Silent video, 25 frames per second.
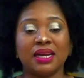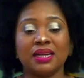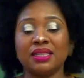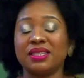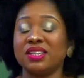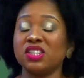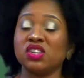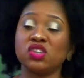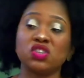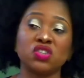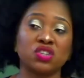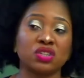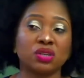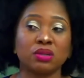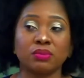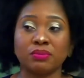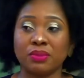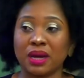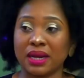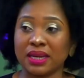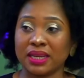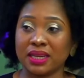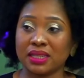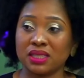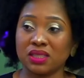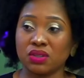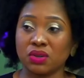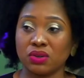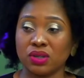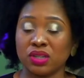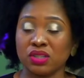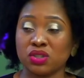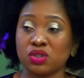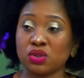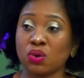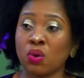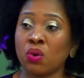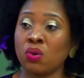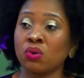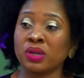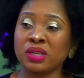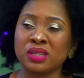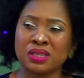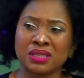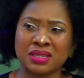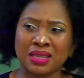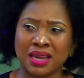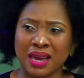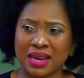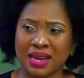digital marketing on its own
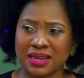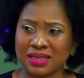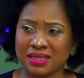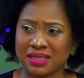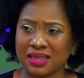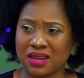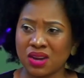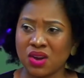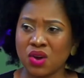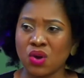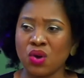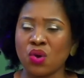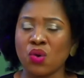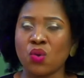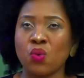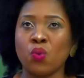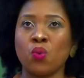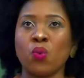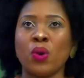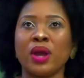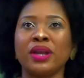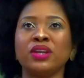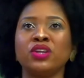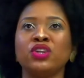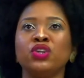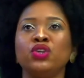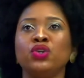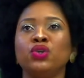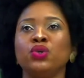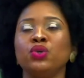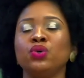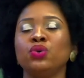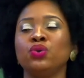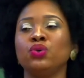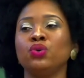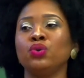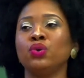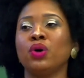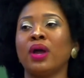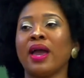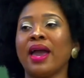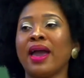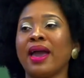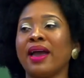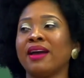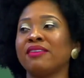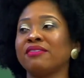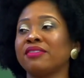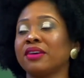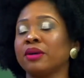is that when you
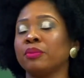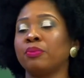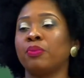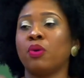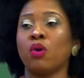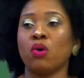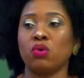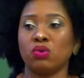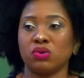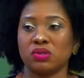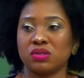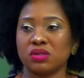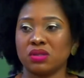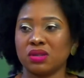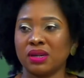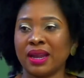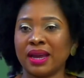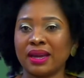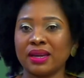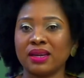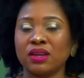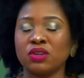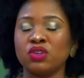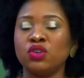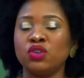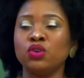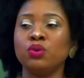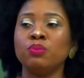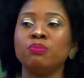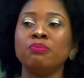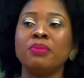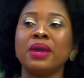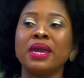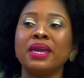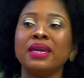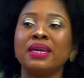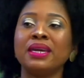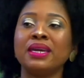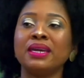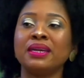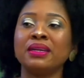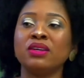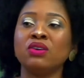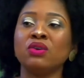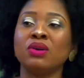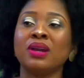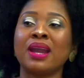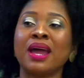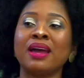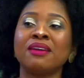have a post, like, you're making
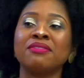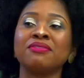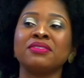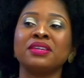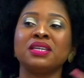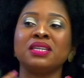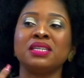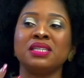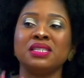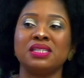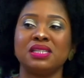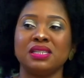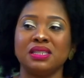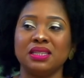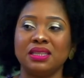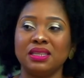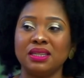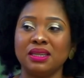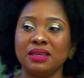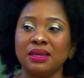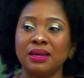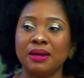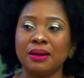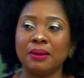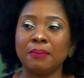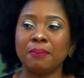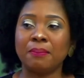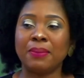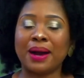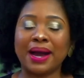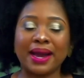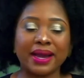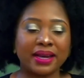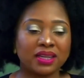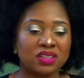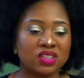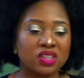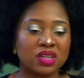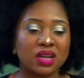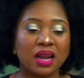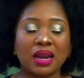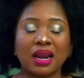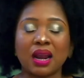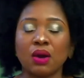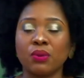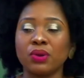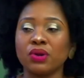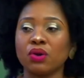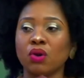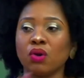your life easy by actually
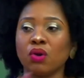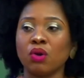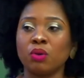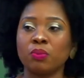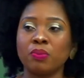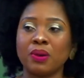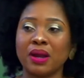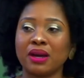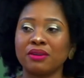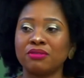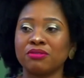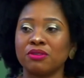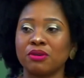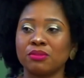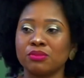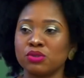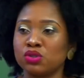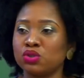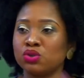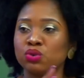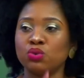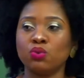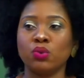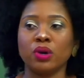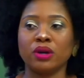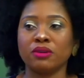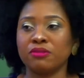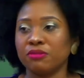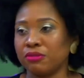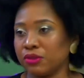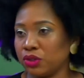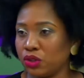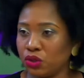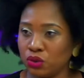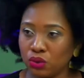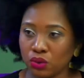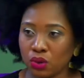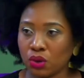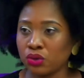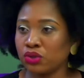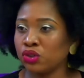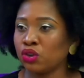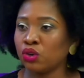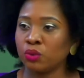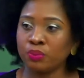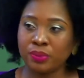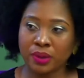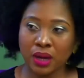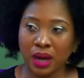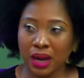allowing all platforms to work for you on
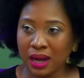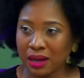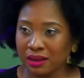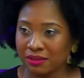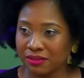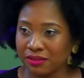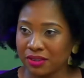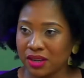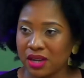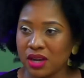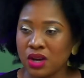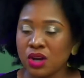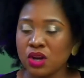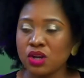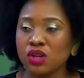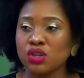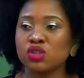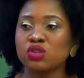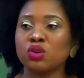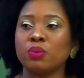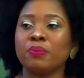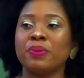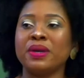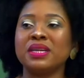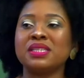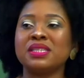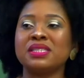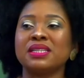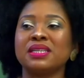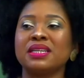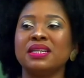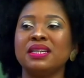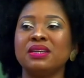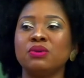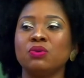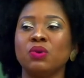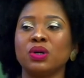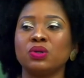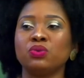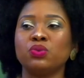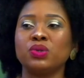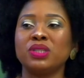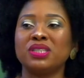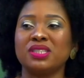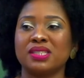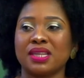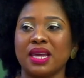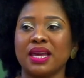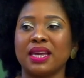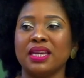your behalf. So basically what we're
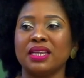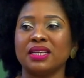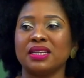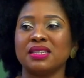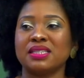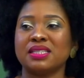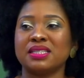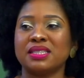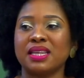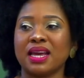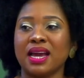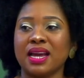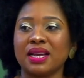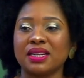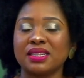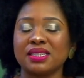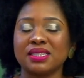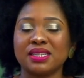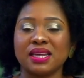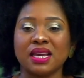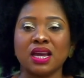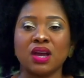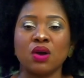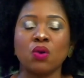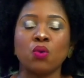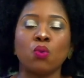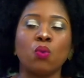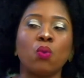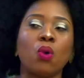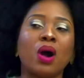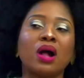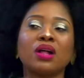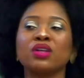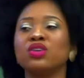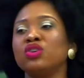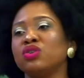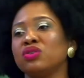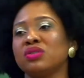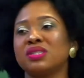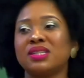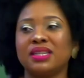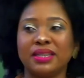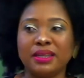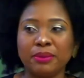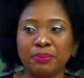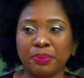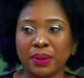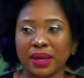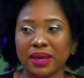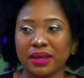saying is that while you're
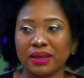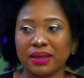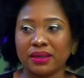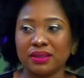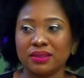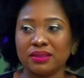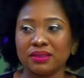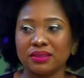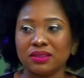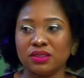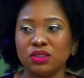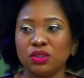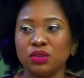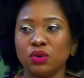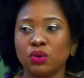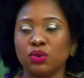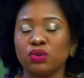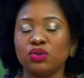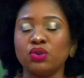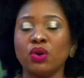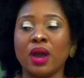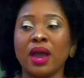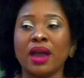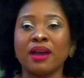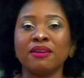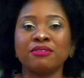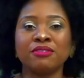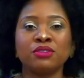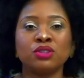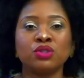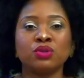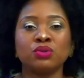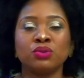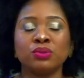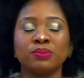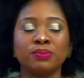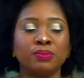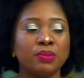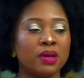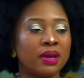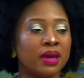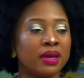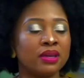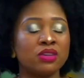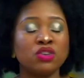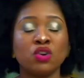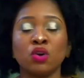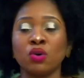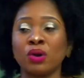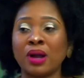sleeping,
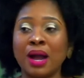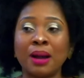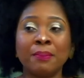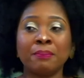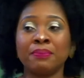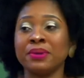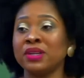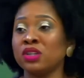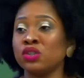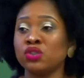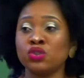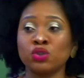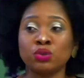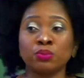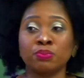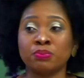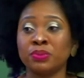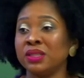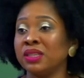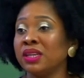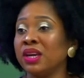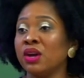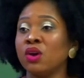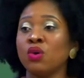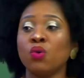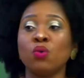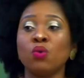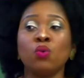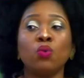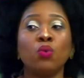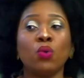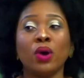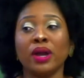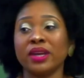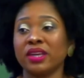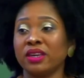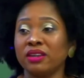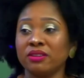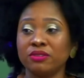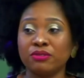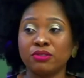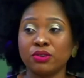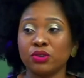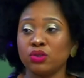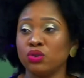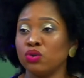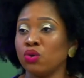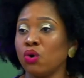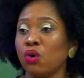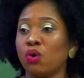your company should be working for
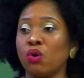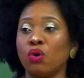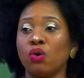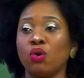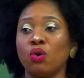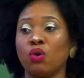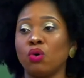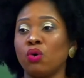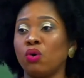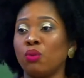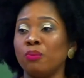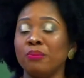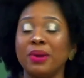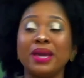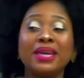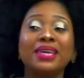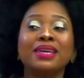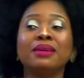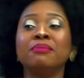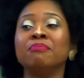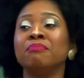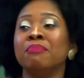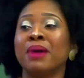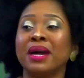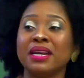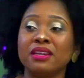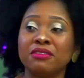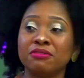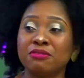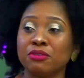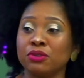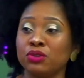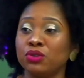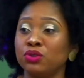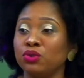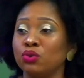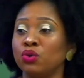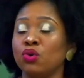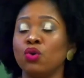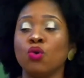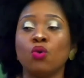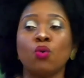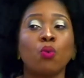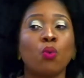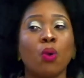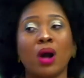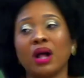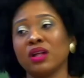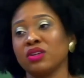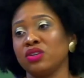you or making money for you
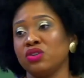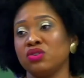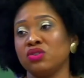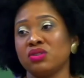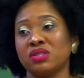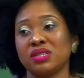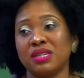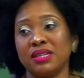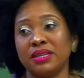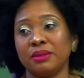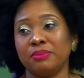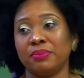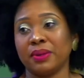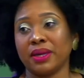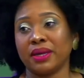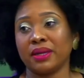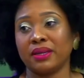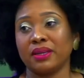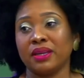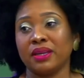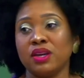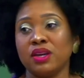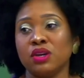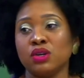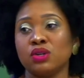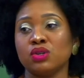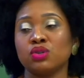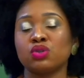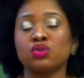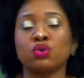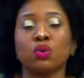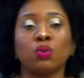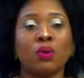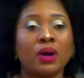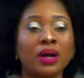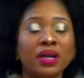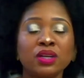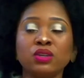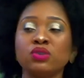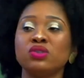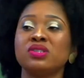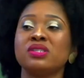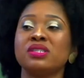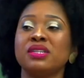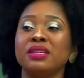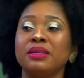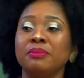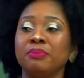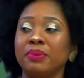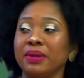while you're sleeping. So while you're
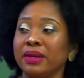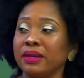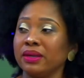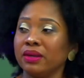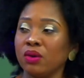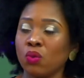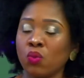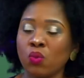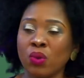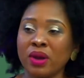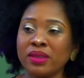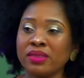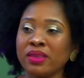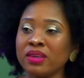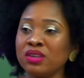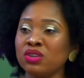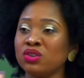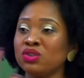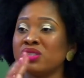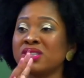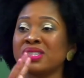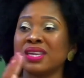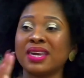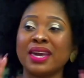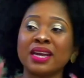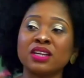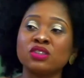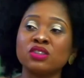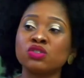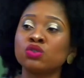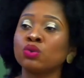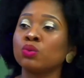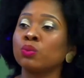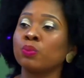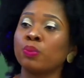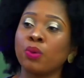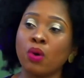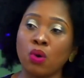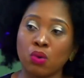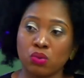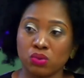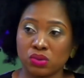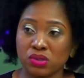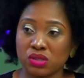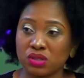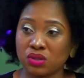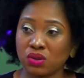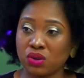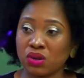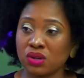sleeping, whether you schedule
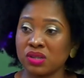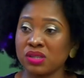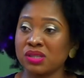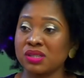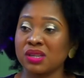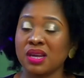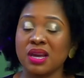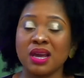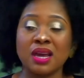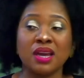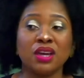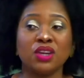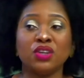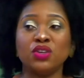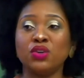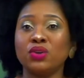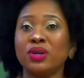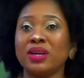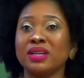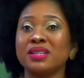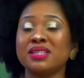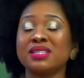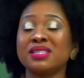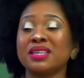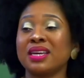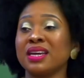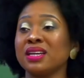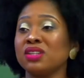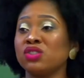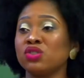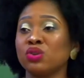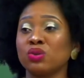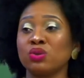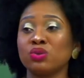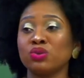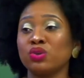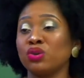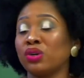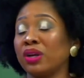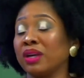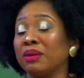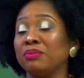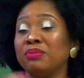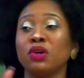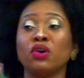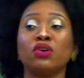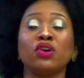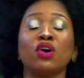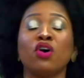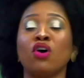posts, because you can
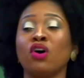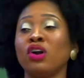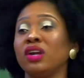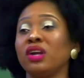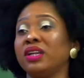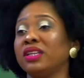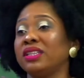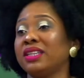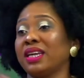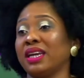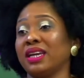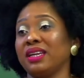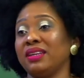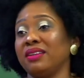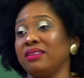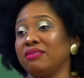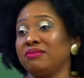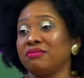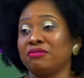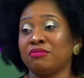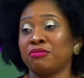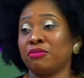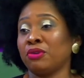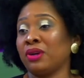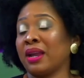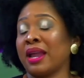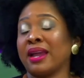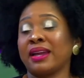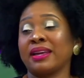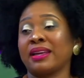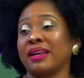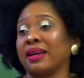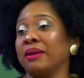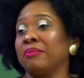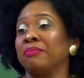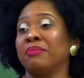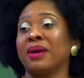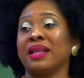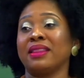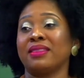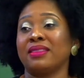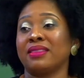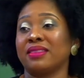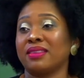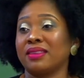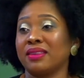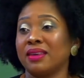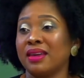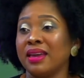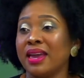be on a holiday for like a
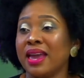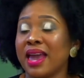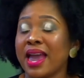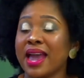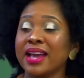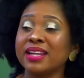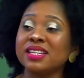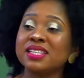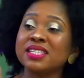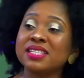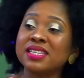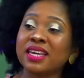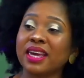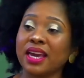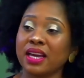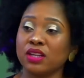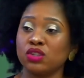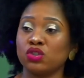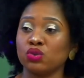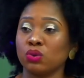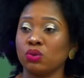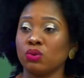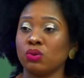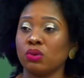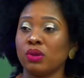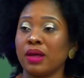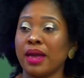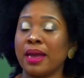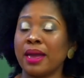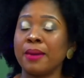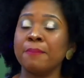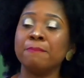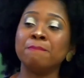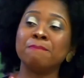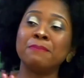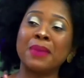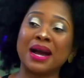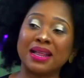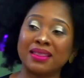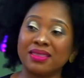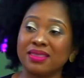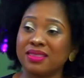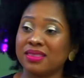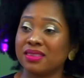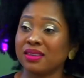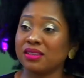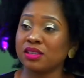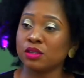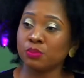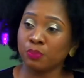month and schedule a
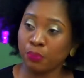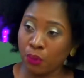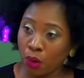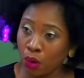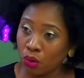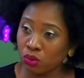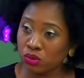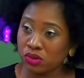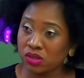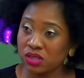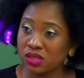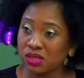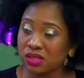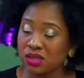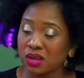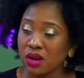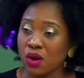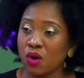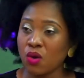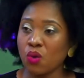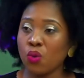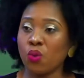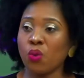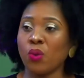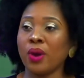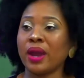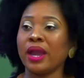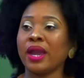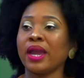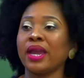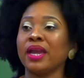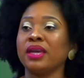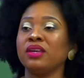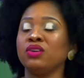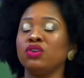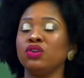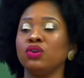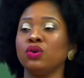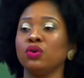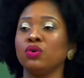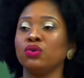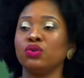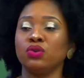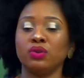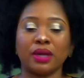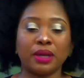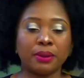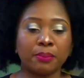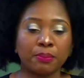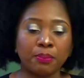month posts where
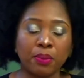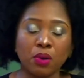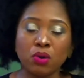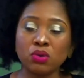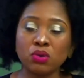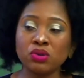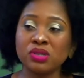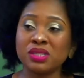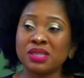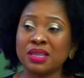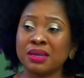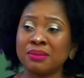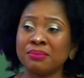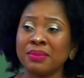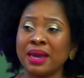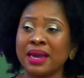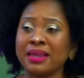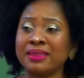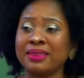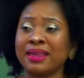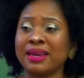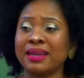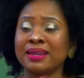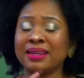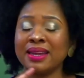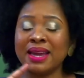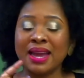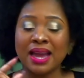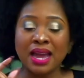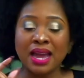you can post them, and then